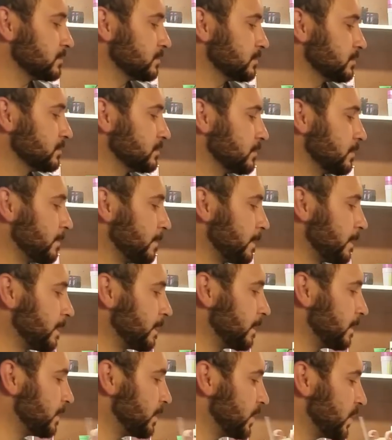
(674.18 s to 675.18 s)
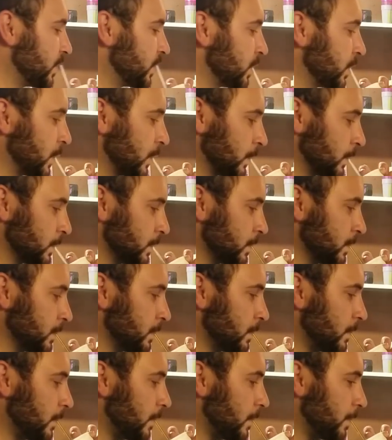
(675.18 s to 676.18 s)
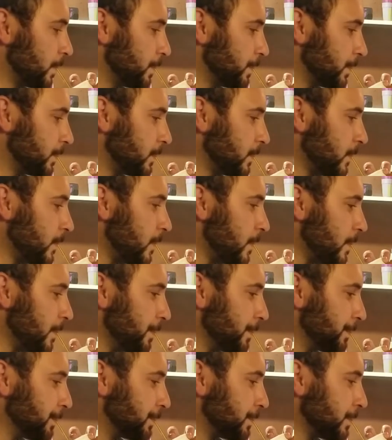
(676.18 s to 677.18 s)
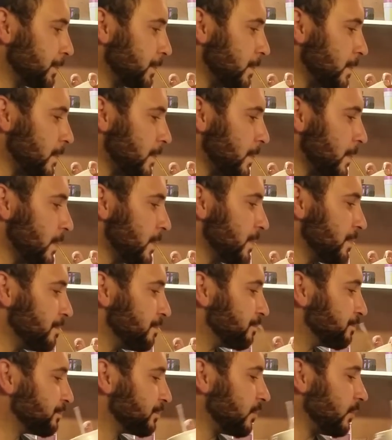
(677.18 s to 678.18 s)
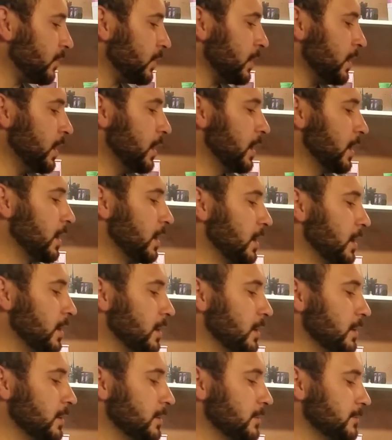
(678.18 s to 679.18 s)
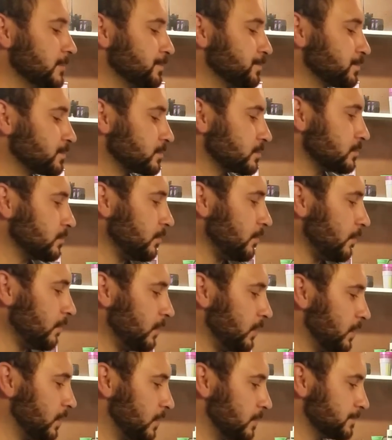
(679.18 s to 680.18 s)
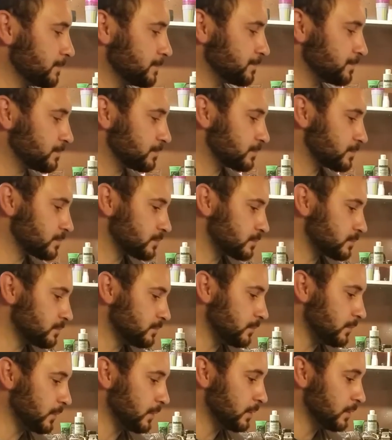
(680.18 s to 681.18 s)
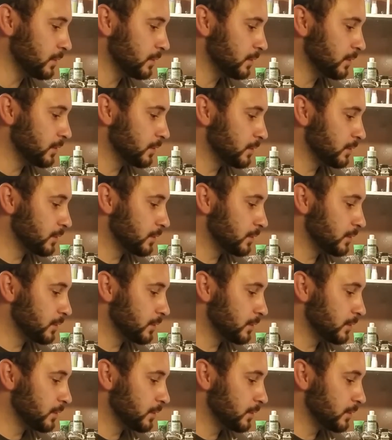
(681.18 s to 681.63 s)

[no speech]